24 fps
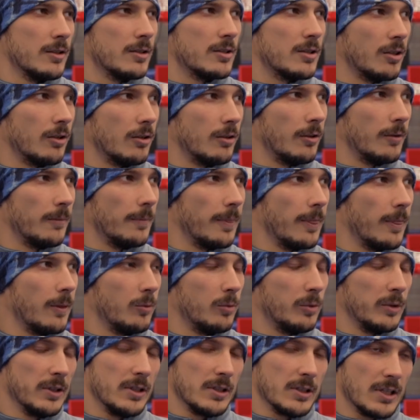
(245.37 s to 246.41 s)
So
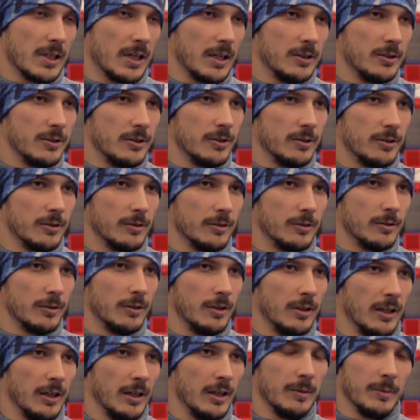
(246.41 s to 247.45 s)
we decided to
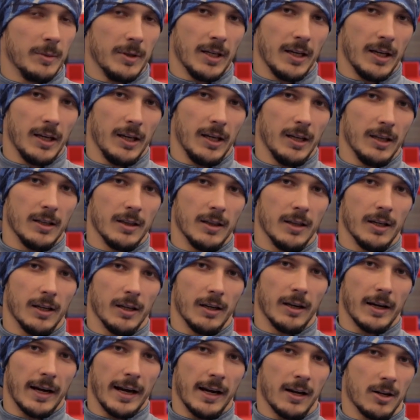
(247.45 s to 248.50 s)
imitate
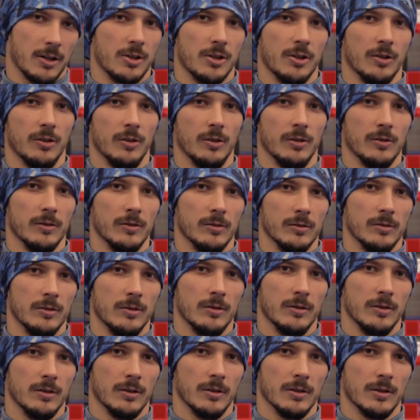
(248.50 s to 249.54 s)
the actual
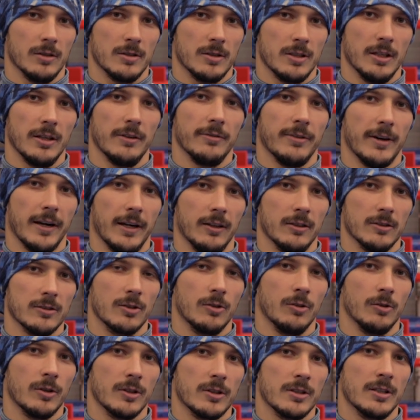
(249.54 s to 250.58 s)
uh, city finals
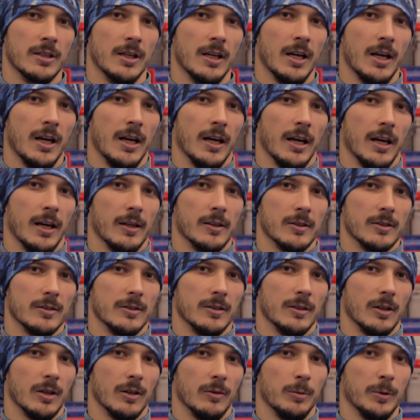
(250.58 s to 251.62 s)
course, and
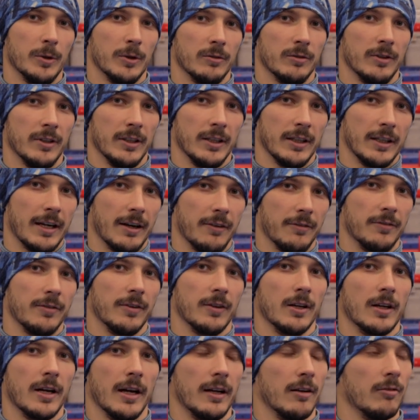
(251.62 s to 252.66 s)
uh, we already have
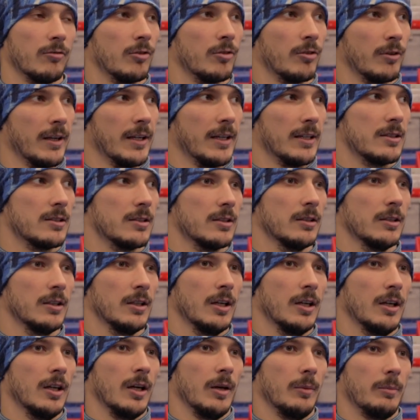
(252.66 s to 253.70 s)
kind of grades
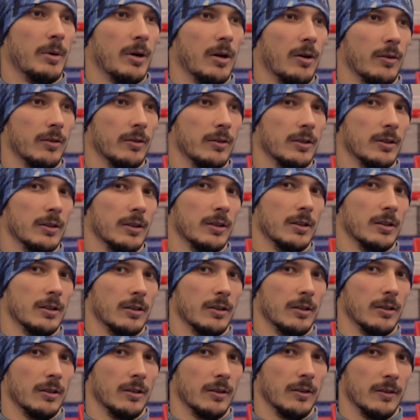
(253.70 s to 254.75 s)
about
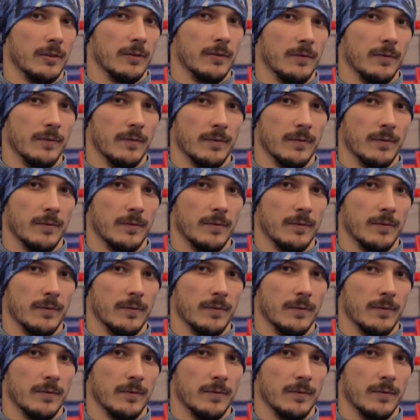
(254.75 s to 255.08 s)
uh,